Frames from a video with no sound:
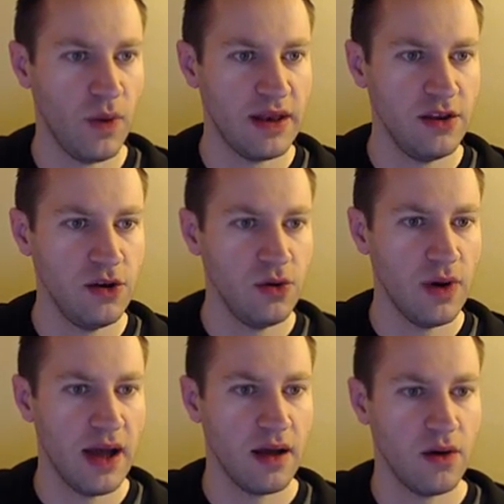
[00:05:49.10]
when
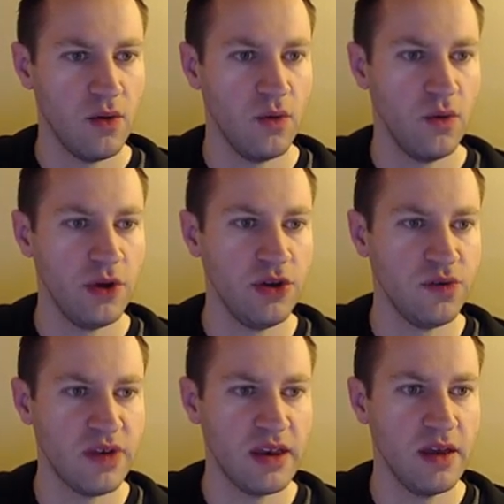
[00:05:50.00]
you when you
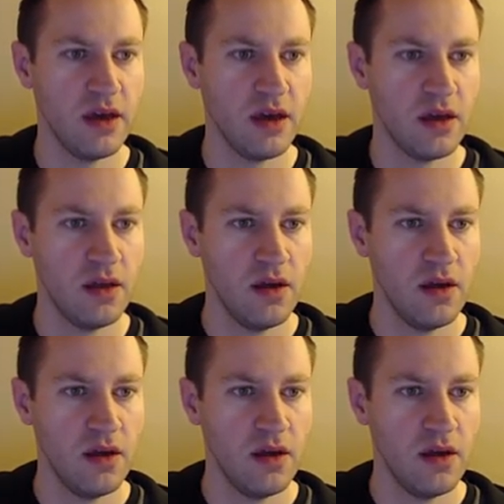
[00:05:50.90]
send a